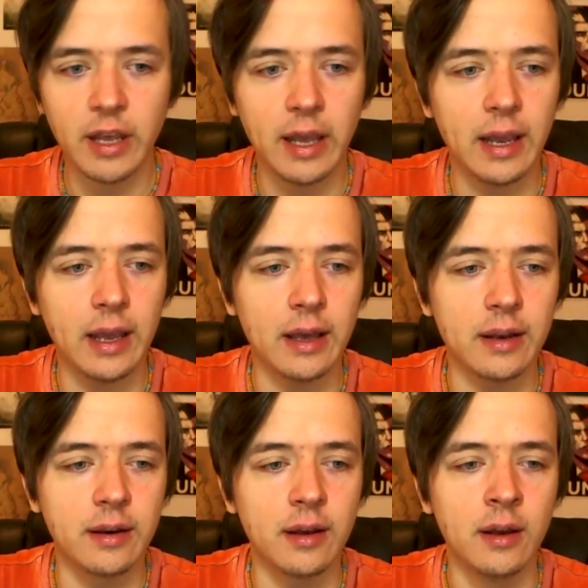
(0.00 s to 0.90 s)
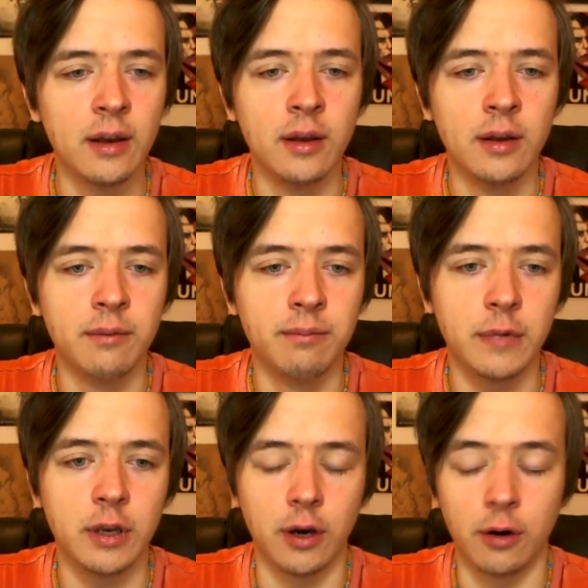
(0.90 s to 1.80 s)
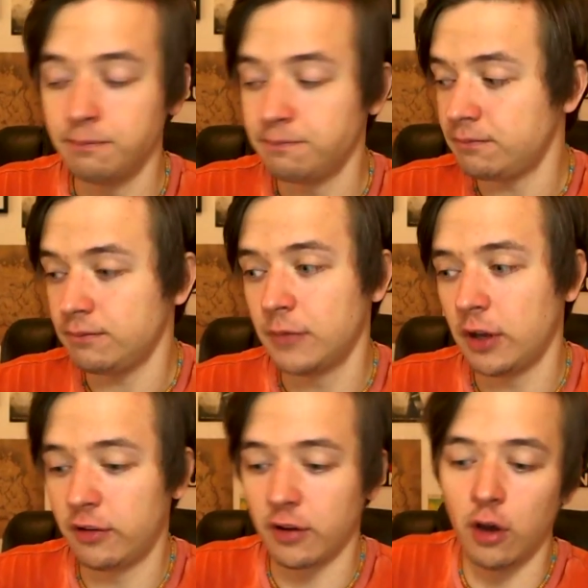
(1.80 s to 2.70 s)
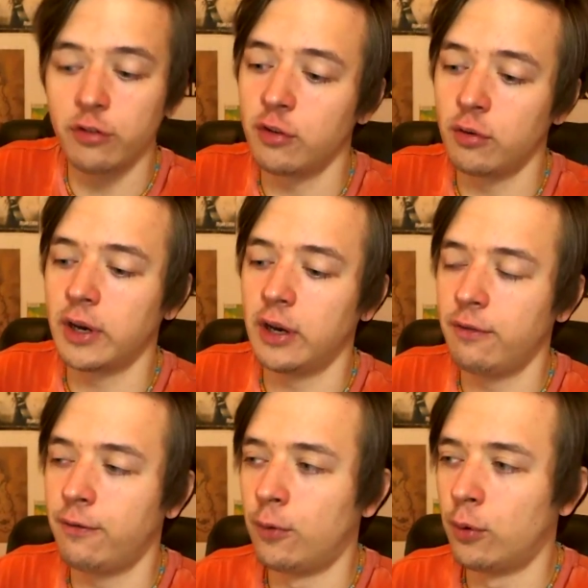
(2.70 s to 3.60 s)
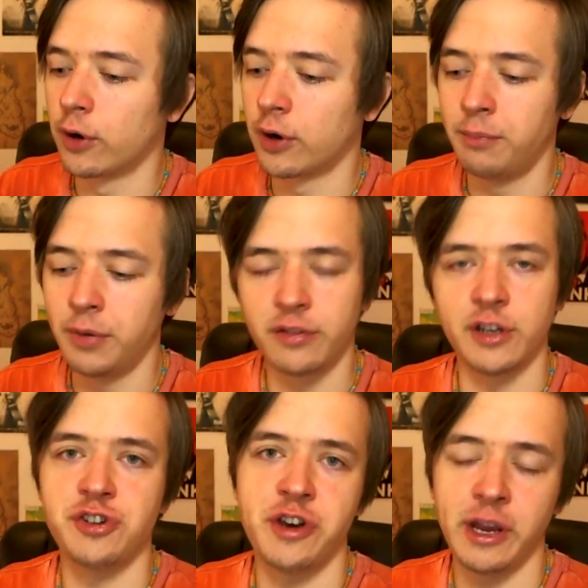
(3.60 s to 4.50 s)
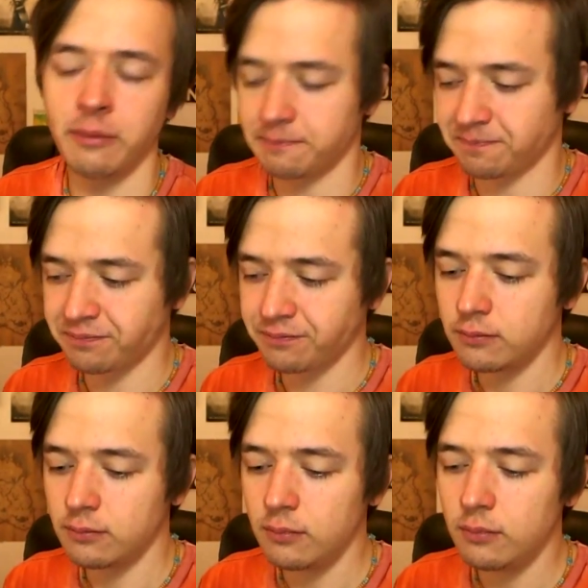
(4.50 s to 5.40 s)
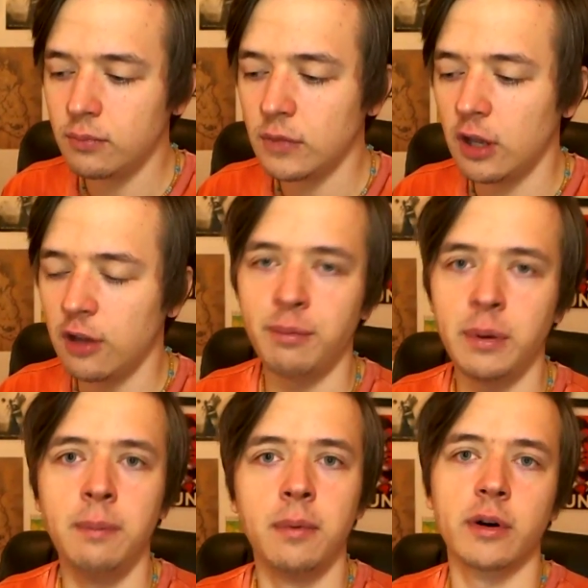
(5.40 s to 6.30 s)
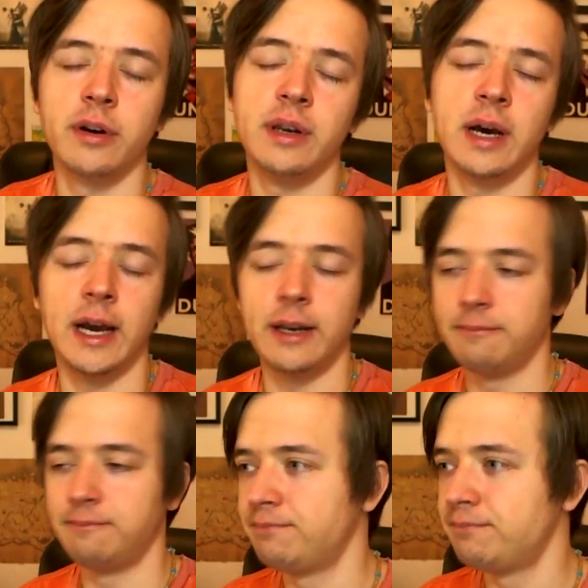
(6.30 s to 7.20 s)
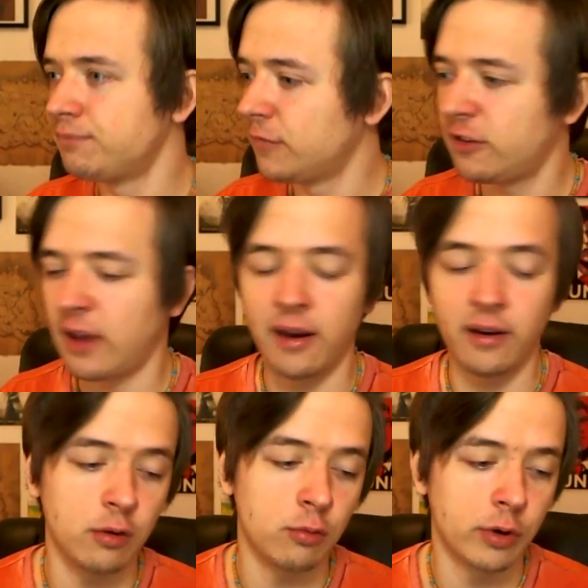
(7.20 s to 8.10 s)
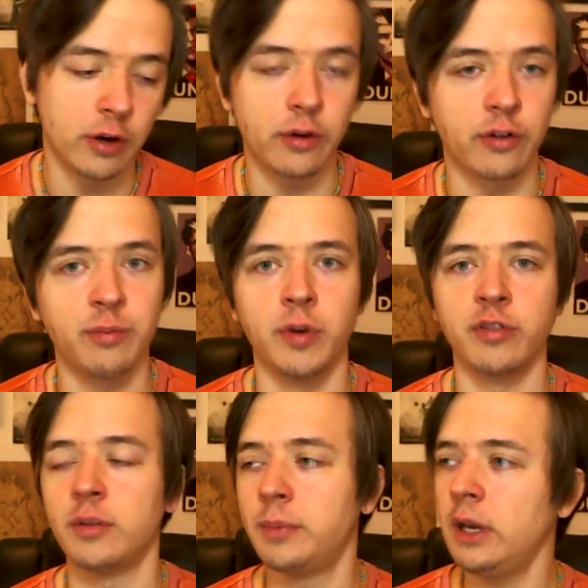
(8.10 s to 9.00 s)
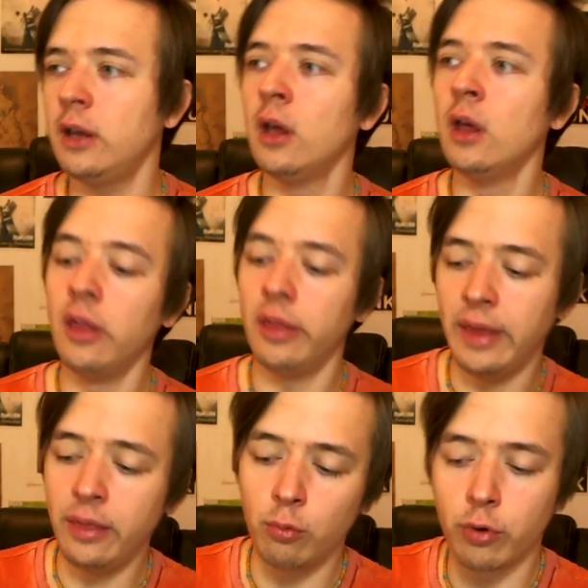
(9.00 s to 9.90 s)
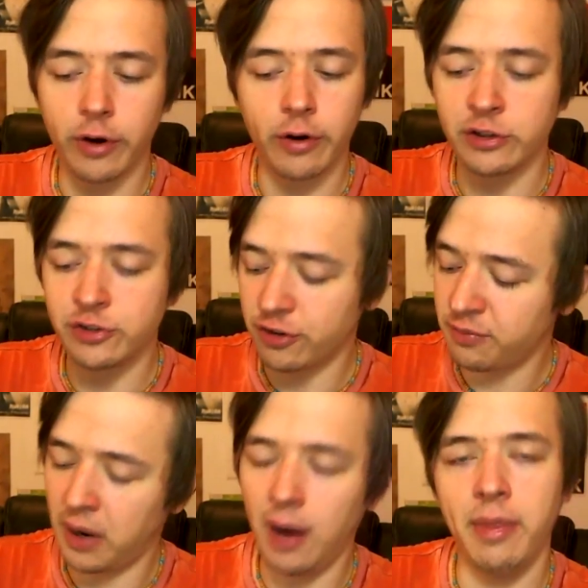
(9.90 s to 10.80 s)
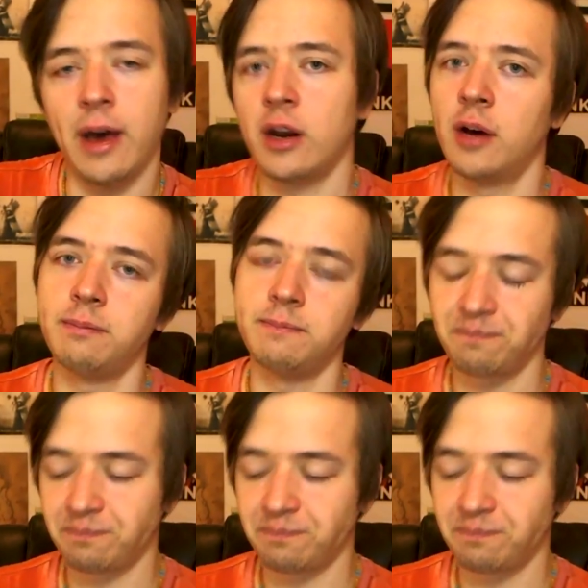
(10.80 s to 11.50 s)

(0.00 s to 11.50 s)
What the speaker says: And, you know, it's also good for positioning. If people are not standing where they're supposed to be, then the warrior can just pop that up,